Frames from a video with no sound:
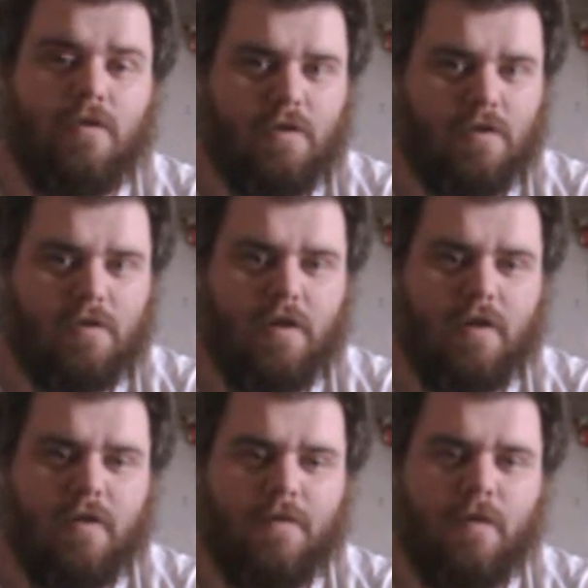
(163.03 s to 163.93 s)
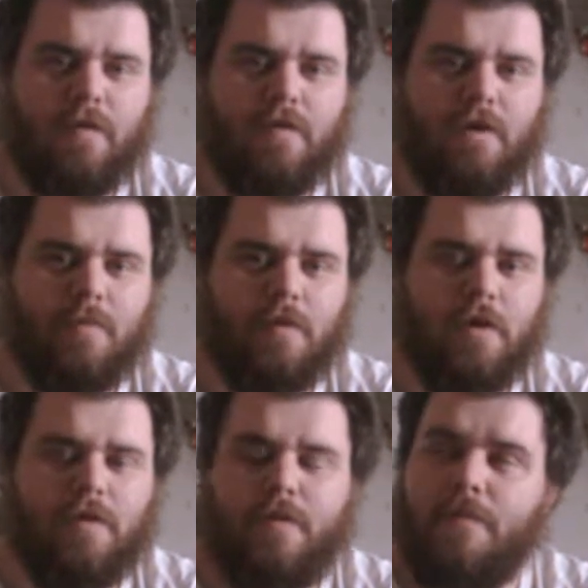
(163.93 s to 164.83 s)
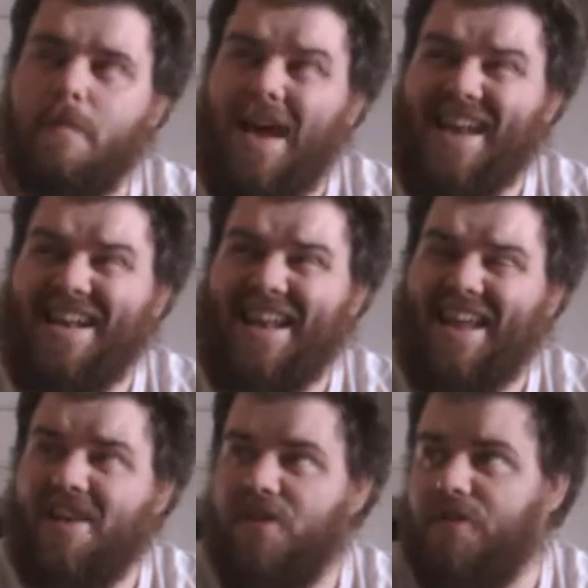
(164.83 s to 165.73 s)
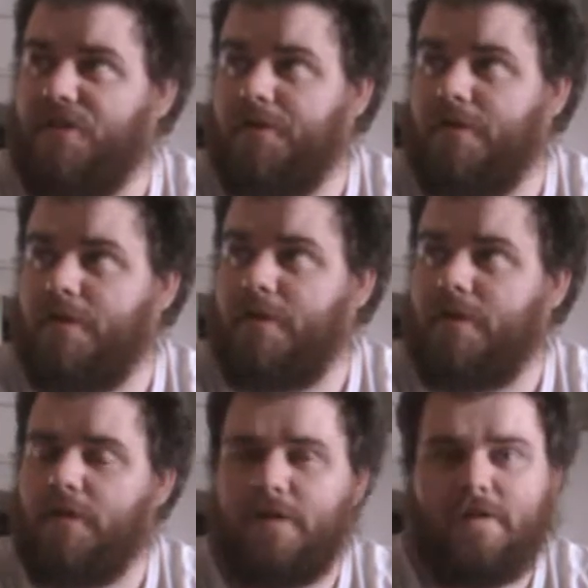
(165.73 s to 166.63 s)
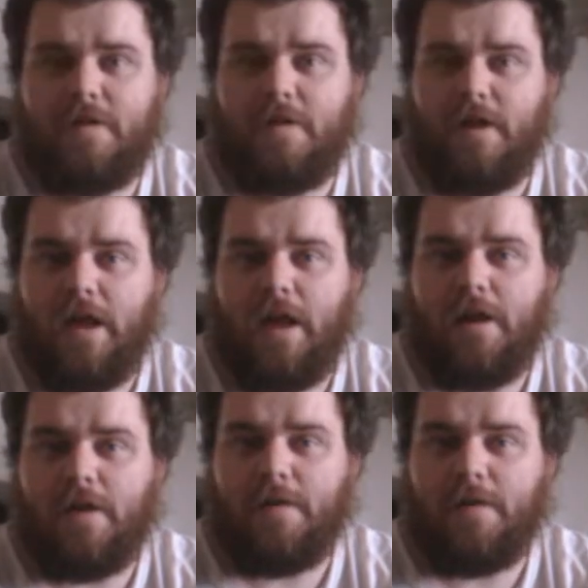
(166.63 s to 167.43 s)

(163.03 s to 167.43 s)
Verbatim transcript: just like the first time around. And it ends today.